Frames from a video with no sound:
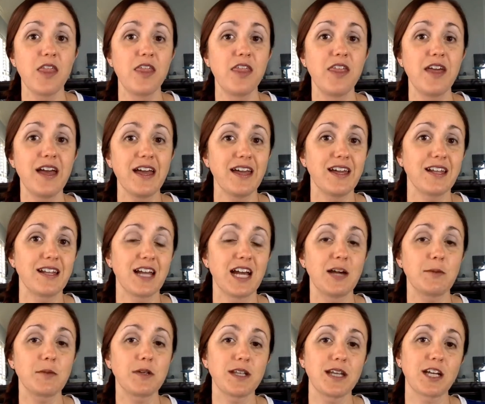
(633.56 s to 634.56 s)
Then
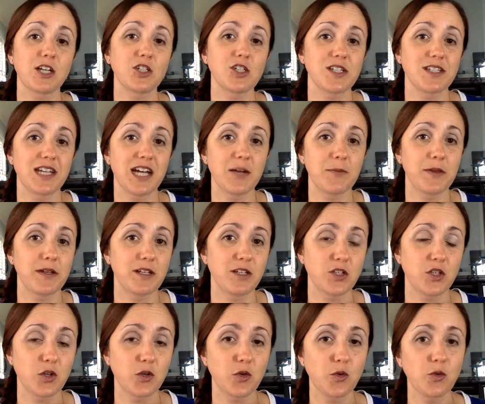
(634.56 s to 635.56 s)
I'm going to actually type that
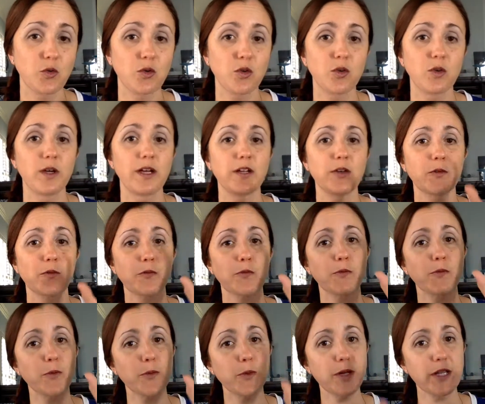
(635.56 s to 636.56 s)
into Google
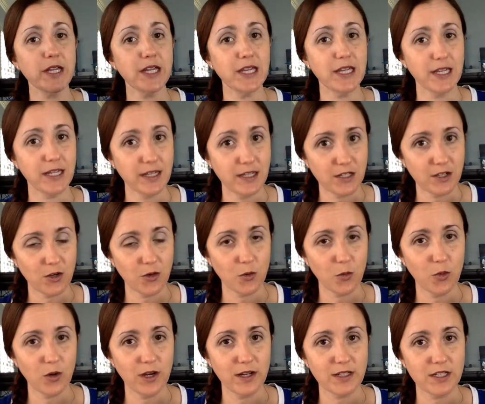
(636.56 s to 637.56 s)
and read
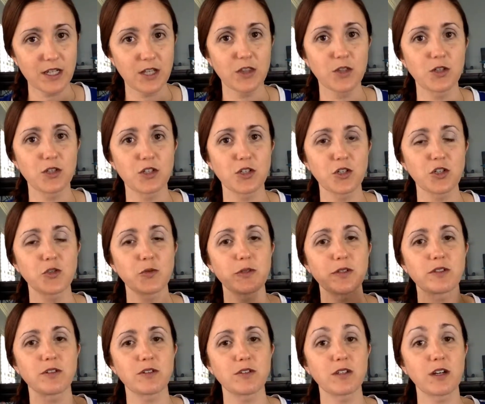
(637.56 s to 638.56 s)
what the search
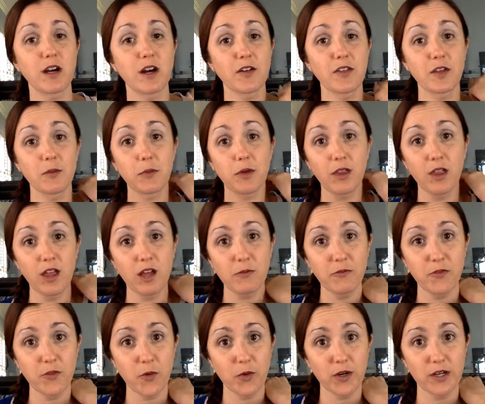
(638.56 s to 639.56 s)
results are that pull
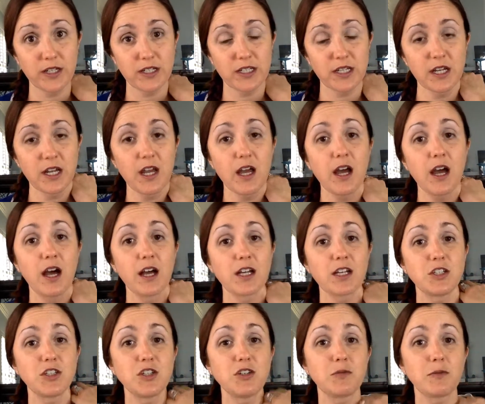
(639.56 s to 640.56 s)
up for it.
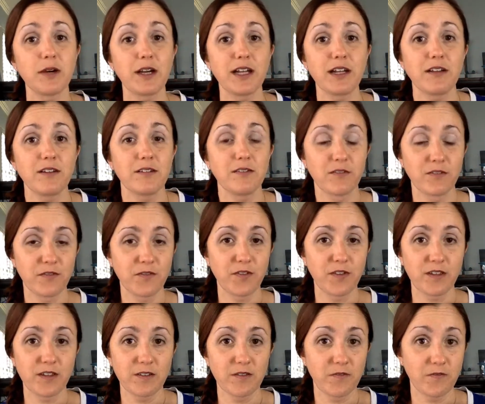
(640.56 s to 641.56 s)
Because you might
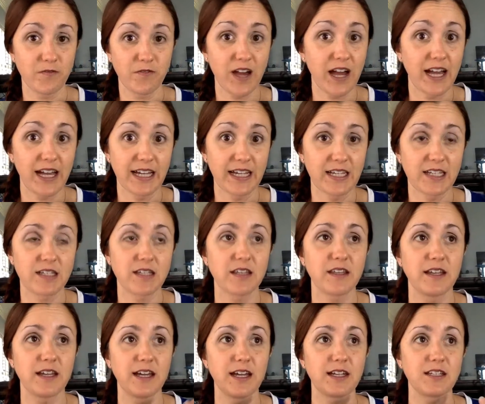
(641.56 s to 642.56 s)
find
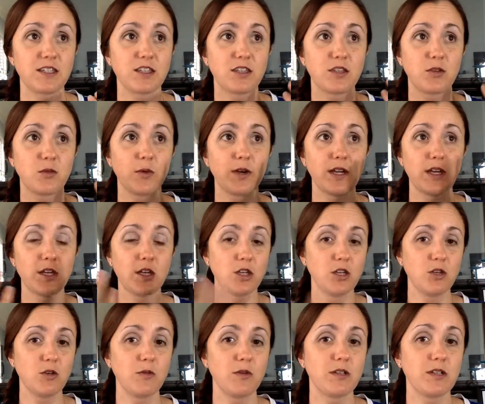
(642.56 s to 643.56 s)
that the way
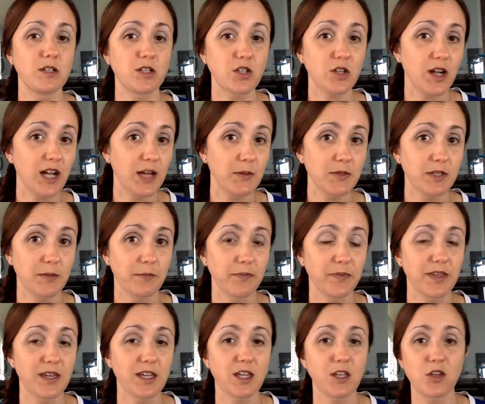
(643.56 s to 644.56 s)
you would describe
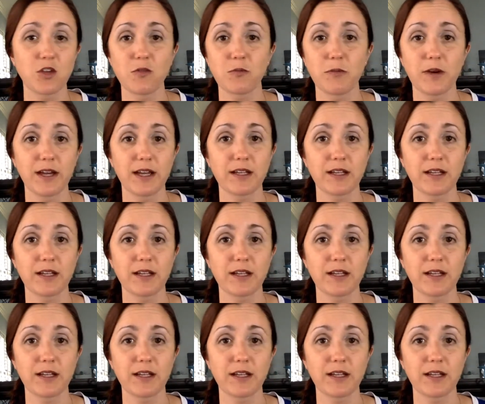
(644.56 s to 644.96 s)
something, and